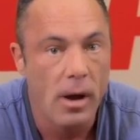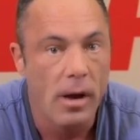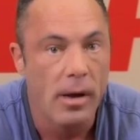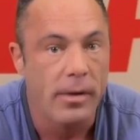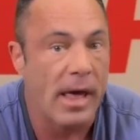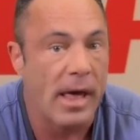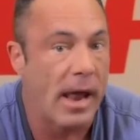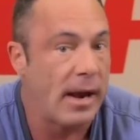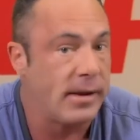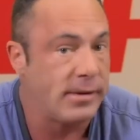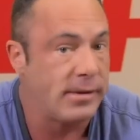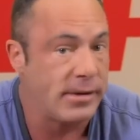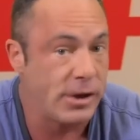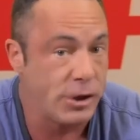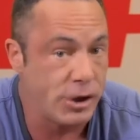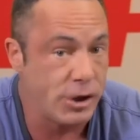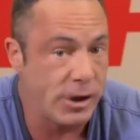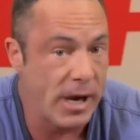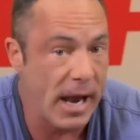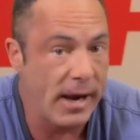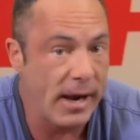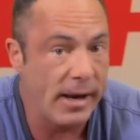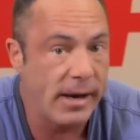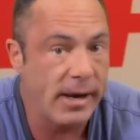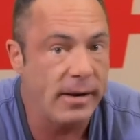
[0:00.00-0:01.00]
That is a
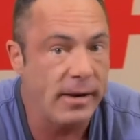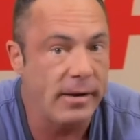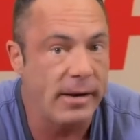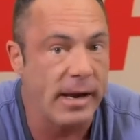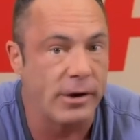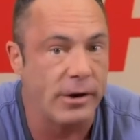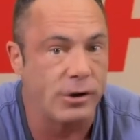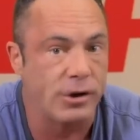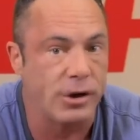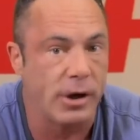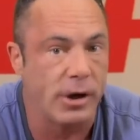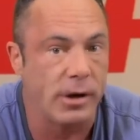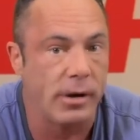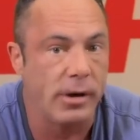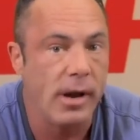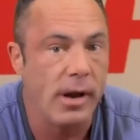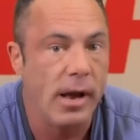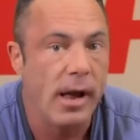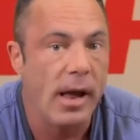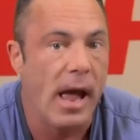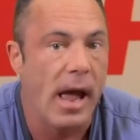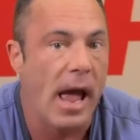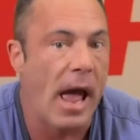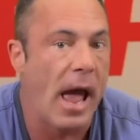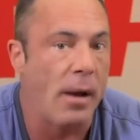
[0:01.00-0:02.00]
genetic condition,
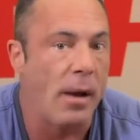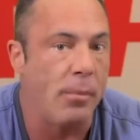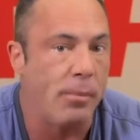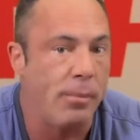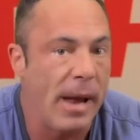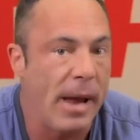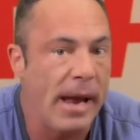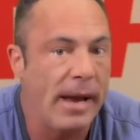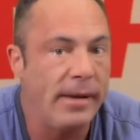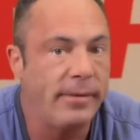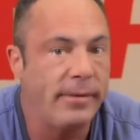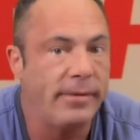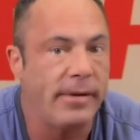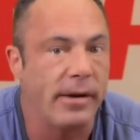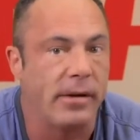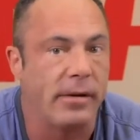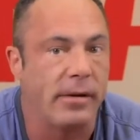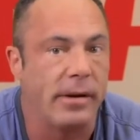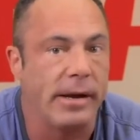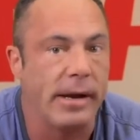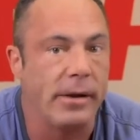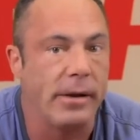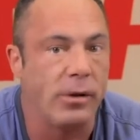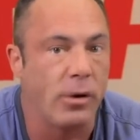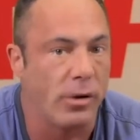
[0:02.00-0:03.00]
and
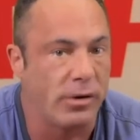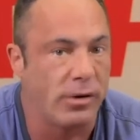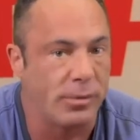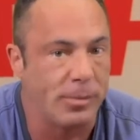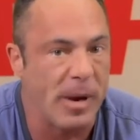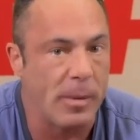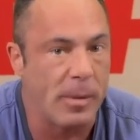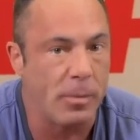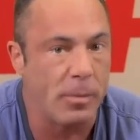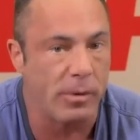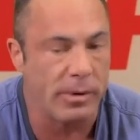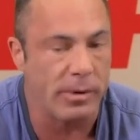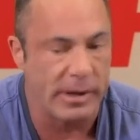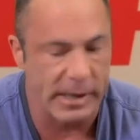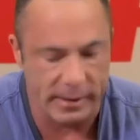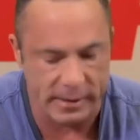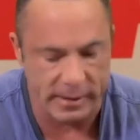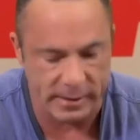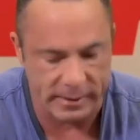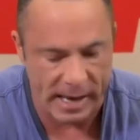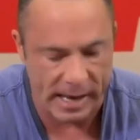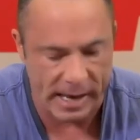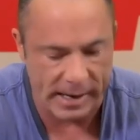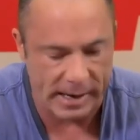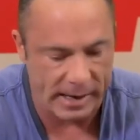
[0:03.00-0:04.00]
basically those people need to
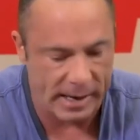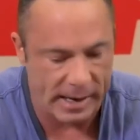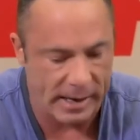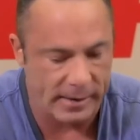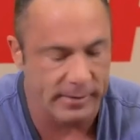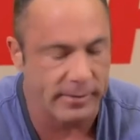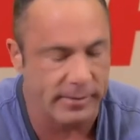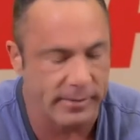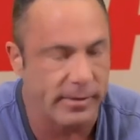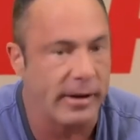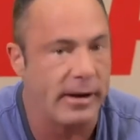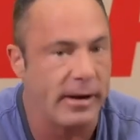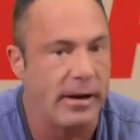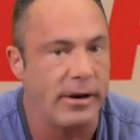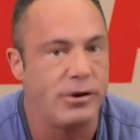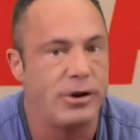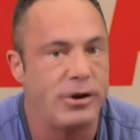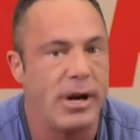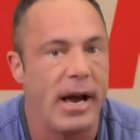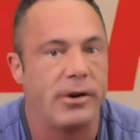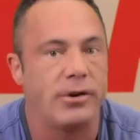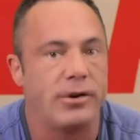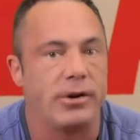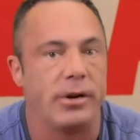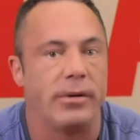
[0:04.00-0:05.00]
take insulin
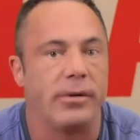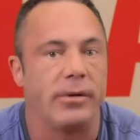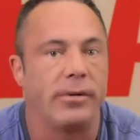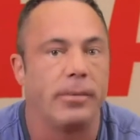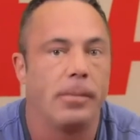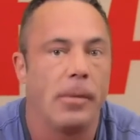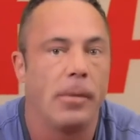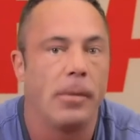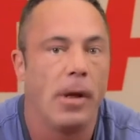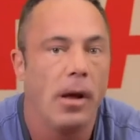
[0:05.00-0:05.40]
injections.